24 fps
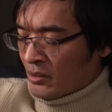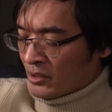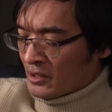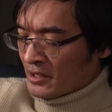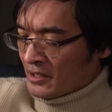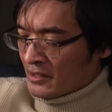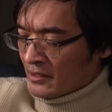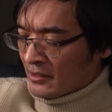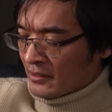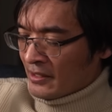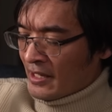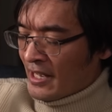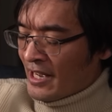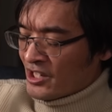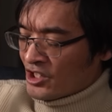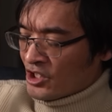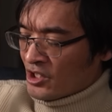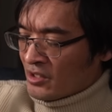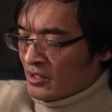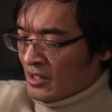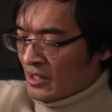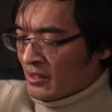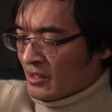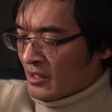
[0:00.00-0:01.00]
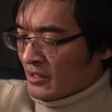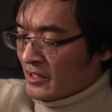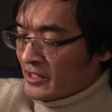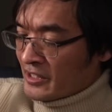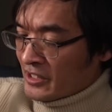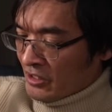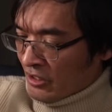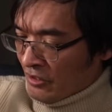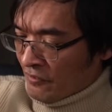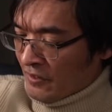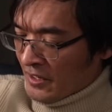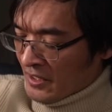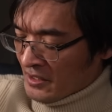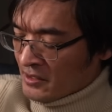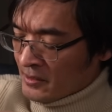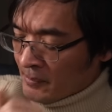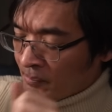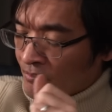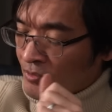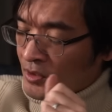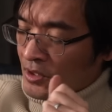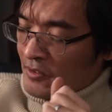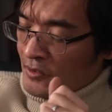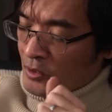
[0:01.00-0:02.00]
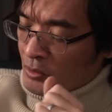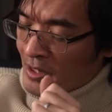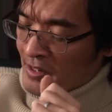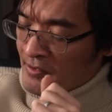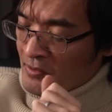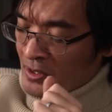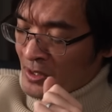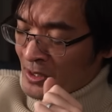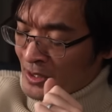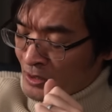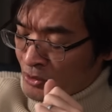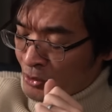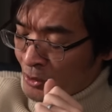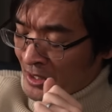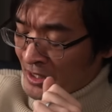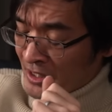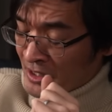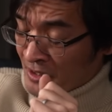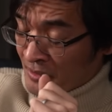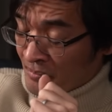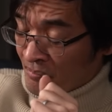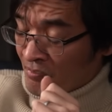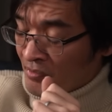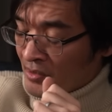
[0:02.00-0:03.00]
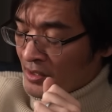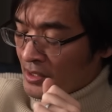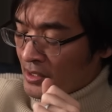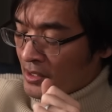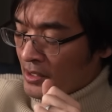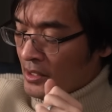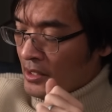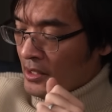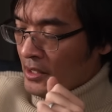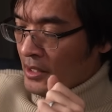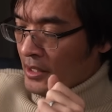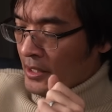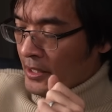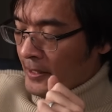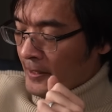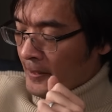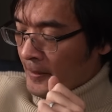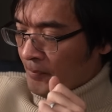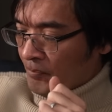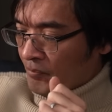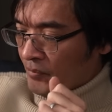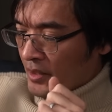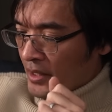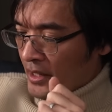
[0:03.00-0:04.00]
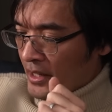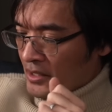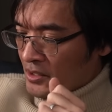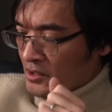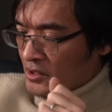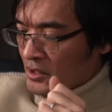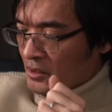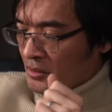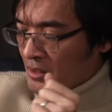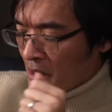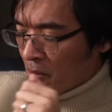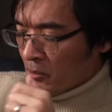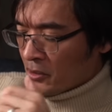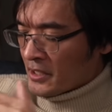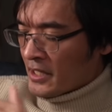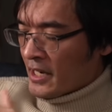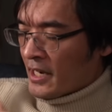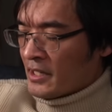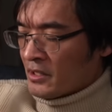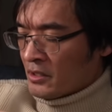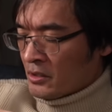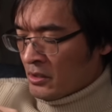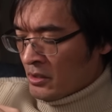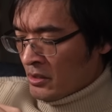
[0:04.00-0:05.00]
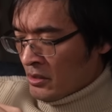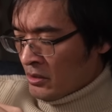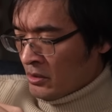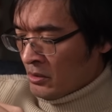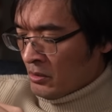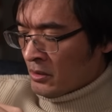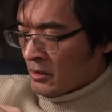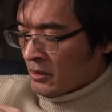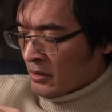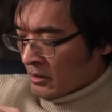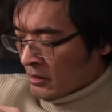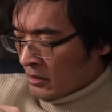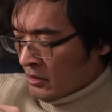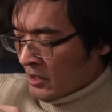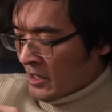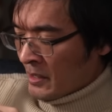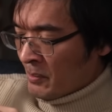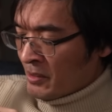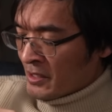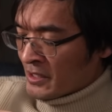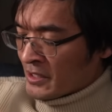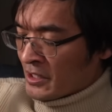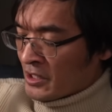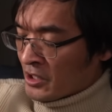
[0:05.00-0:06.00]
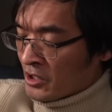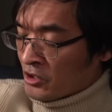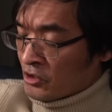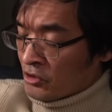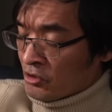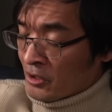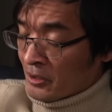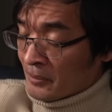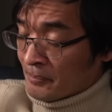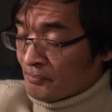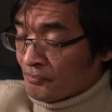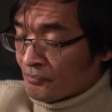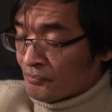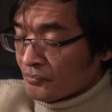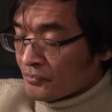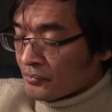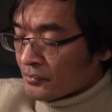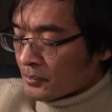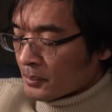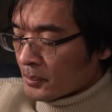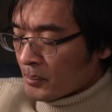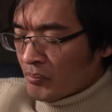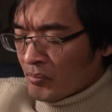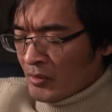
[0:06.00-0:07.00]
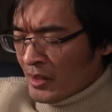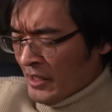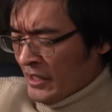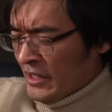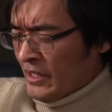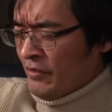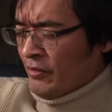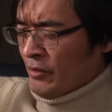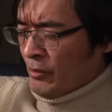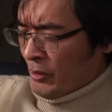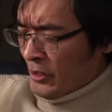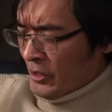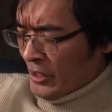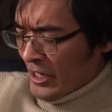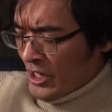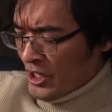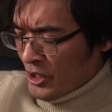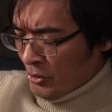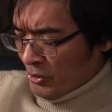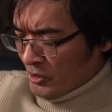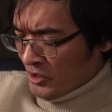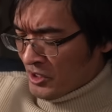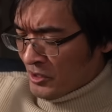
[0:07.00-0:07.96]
looked larger than the linear effects of the wave equation, um, and so it was hard to to keep things under control, even when your energy was